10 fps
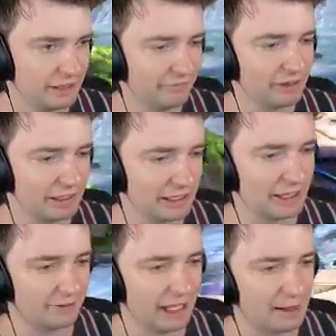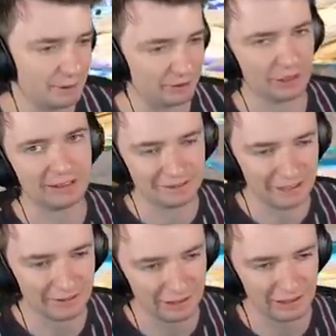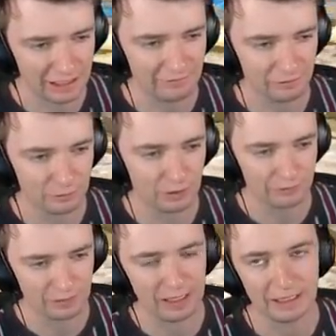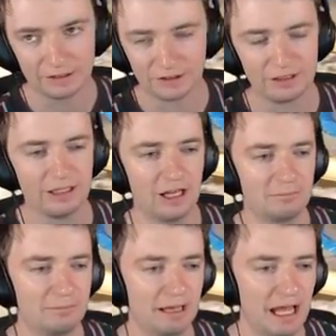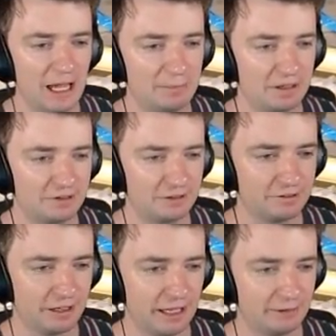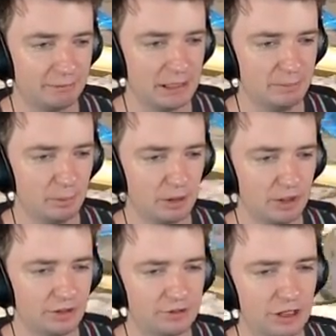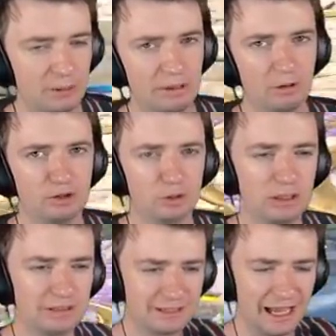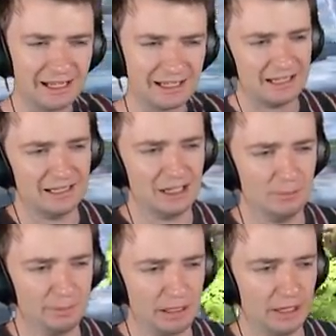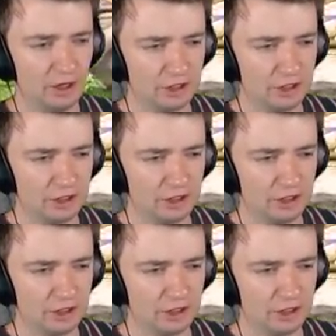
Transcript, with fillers: definitely another habit though. That's another level of layer to the um habits. Is like people a lot of the time. They'll do an attack and then they'll be like,